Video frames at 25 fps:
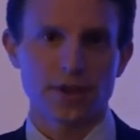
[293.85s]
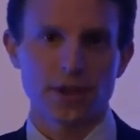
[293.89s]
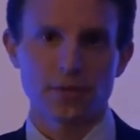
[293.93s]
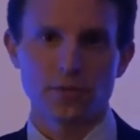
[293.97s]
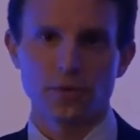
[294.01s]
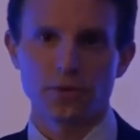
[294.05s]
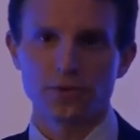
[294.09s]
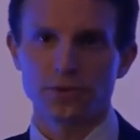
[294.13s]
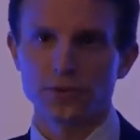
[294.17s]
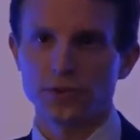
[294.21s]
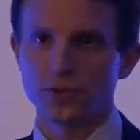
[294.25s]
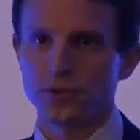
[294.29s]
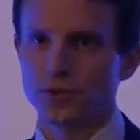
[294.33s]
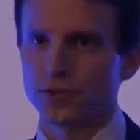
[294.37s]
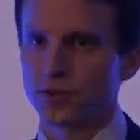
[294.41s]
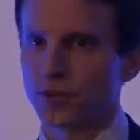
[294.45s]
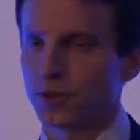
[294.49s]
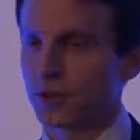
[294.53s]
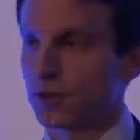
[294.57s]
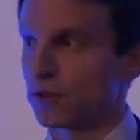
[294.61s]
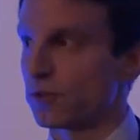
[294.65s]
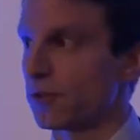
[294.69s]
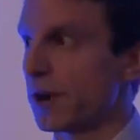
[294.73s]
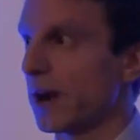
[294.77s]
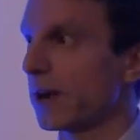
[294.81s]
They wanted to
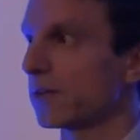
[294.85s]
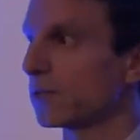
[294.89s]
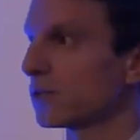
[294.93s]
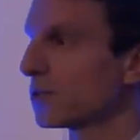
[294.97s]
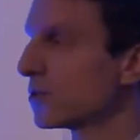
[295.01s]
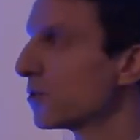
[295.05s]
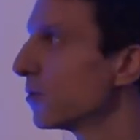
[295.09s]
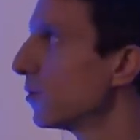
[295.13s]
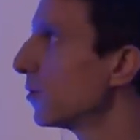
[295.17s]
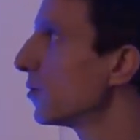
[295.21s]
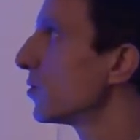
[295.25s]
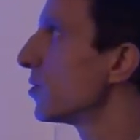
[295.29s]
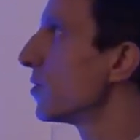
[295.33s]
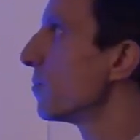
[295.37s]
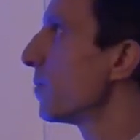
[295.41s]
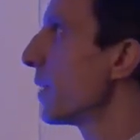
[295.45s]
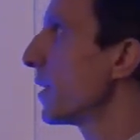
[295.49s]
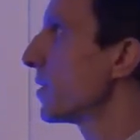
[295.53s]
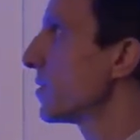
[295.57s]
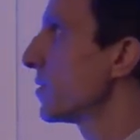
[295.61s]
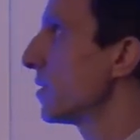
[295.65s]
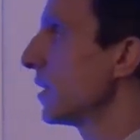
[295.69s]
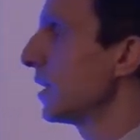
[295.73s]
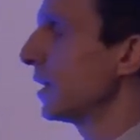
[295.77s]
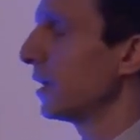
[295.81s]
crowdsource the
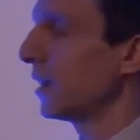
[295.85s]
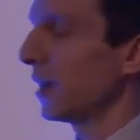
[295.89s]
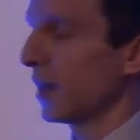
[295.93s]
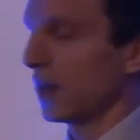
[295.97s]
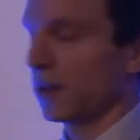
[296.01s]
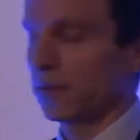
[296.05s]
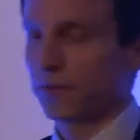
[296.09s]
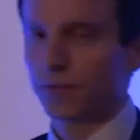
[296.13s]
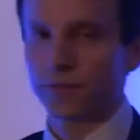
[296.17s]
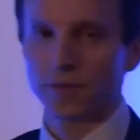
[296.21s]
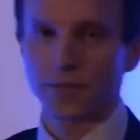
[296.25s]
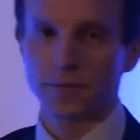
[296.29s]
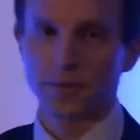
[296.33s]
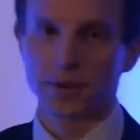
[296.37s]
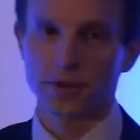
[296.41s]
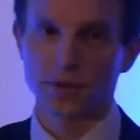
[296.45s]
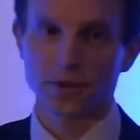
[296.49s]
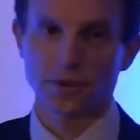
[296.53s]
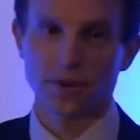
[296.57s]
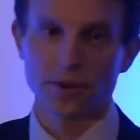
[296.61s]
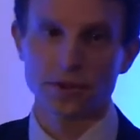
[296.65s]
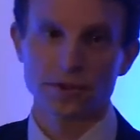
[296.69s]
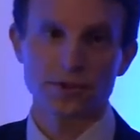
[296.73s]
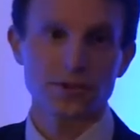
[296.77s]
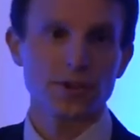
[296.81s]
best thinking from
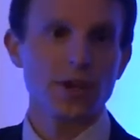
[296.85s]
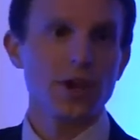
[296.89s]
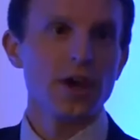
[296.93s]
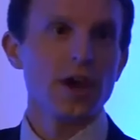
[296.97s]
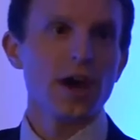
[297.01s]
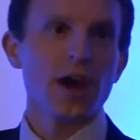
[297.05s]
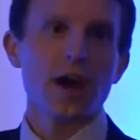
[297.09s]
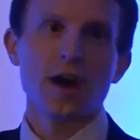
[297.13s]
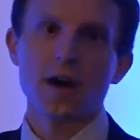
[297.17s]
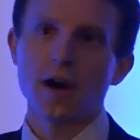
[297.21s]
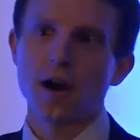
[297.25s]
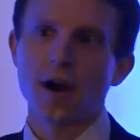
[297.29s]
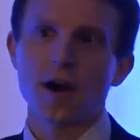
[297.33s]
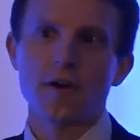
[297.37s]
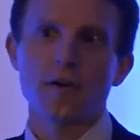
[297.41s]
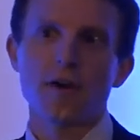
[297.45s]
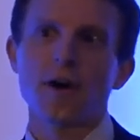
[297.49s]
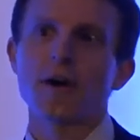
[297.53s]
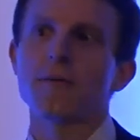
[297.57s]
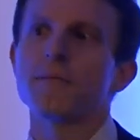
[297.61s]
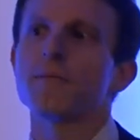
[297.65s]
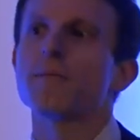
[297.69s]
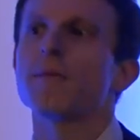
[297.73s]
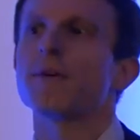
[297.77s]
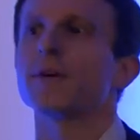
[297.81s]
across
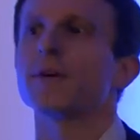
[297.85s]
a